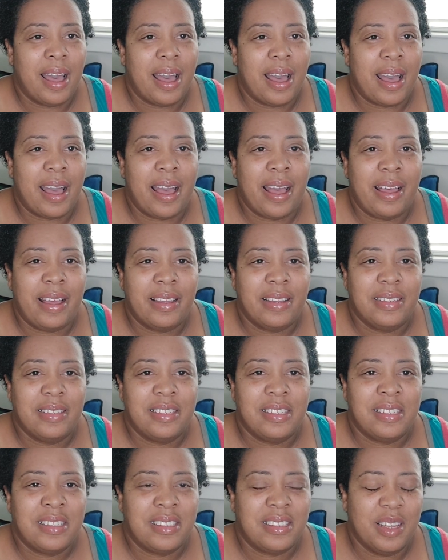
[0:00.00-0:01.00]
I
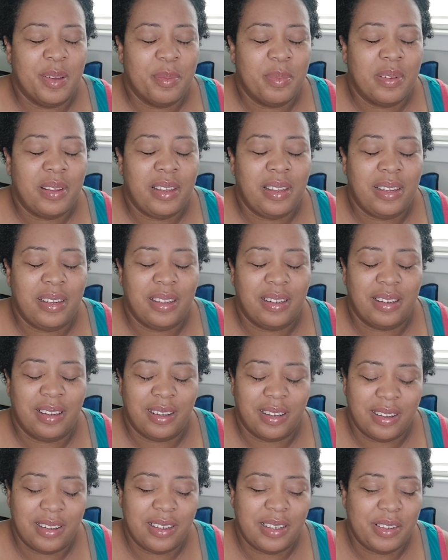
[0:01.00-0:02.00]
just simply
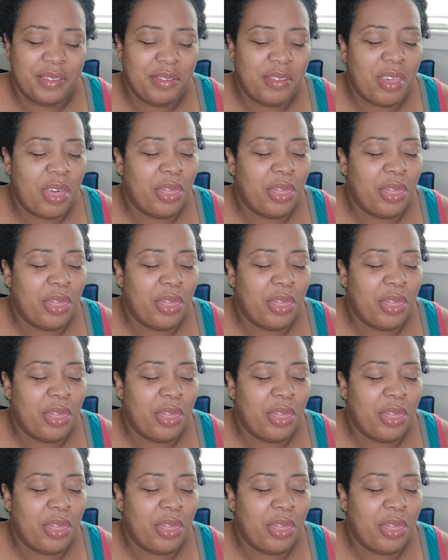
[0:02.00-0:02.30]
love